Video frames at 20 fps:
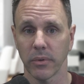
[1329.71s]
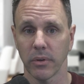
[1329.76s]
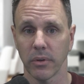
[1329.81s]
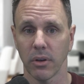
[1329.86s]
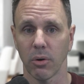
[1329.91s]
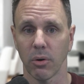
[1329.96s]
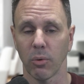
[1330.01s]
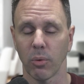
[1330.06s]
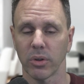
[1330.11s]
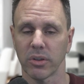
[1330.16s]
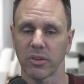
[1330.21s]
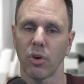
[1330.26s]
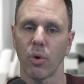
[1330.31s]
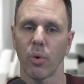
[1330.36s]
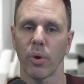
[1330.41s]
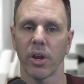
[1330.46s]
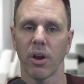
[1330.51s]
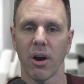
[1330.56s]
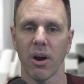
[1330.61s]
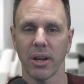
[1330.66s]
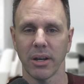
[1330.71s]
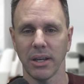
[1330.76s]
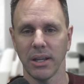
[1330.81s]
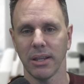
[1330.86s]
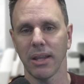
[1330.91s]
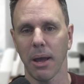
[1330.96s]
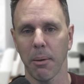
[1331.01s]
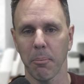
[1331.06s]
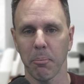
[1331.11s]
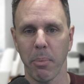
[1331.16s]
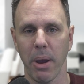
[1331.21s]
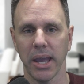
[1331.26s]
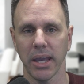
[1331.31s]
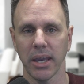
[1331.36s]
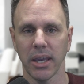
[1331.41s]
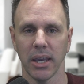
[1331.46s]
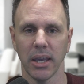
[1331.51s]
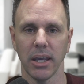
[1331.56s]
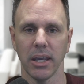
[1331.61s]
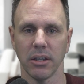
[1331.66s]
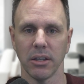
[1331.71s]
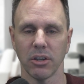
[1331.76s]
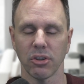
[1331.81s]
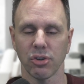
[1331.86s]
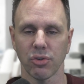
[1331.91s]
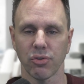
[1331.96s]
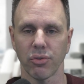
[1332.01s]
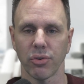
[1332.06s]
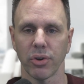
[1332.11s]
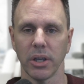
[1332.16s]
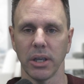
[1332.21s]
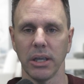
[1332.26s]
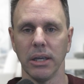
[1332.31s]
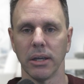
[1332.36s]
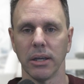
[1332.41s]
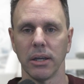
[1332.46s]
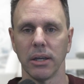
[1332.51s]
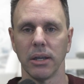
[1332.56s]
what's going on in that banking industry